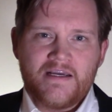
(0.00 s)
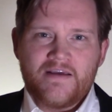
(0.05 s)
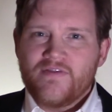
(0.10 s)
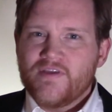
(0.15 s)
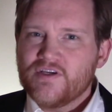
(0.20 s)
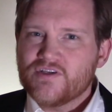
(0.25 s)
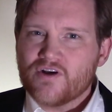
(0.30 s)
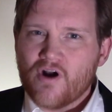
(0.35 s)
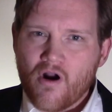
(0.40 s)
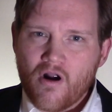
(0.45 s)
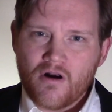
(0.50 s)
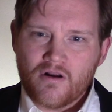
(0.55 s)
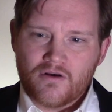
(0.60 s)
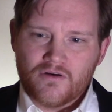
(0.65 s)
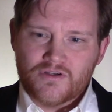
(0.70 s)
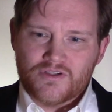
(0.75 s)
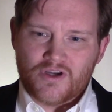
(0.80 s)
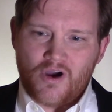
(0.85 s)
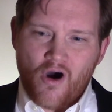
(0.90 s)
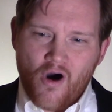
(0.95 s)
These
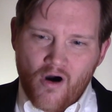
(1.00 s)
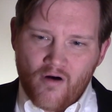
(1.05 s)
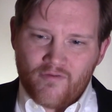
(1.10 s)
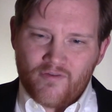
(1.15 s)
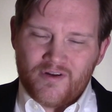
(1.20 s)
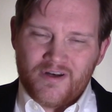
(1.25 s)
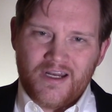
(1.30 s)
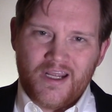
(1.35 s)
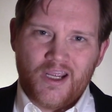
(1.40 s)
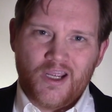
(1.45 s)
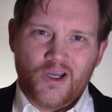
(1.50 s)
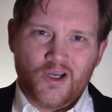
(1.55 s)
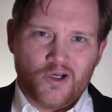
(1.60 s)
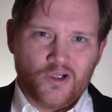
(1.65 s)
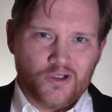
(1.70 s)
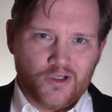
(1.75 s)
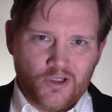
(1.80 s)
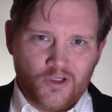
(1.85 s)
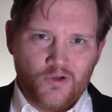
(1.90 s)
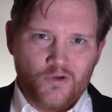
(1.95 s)
articles often
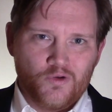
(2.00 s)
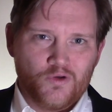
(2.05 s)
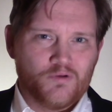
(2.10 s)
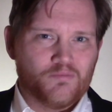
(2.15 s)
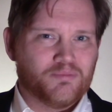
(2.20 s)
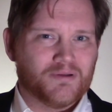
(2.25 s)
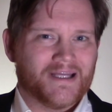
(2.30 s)
include